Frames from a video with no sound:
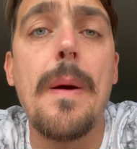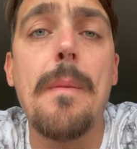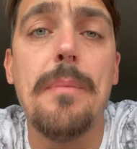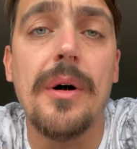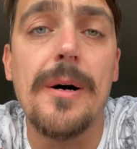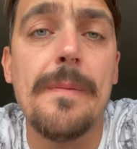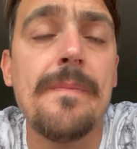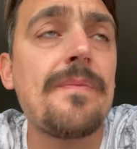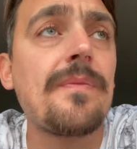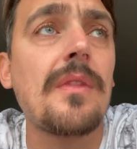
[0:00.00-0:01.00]
But
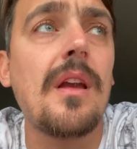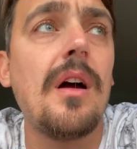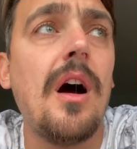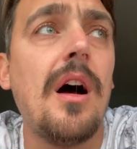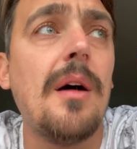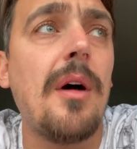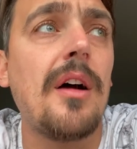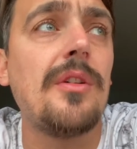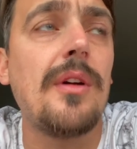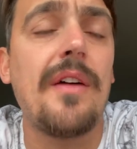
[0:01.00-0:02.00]
I
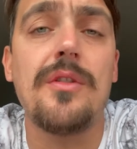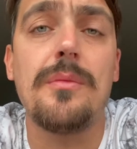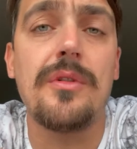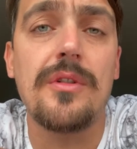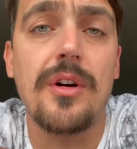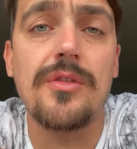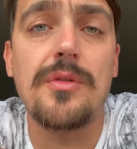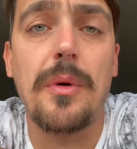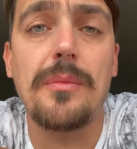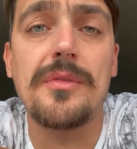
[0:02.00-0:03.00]
do have a number of
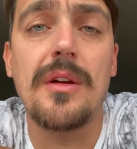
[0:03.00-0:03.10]
dietary problems.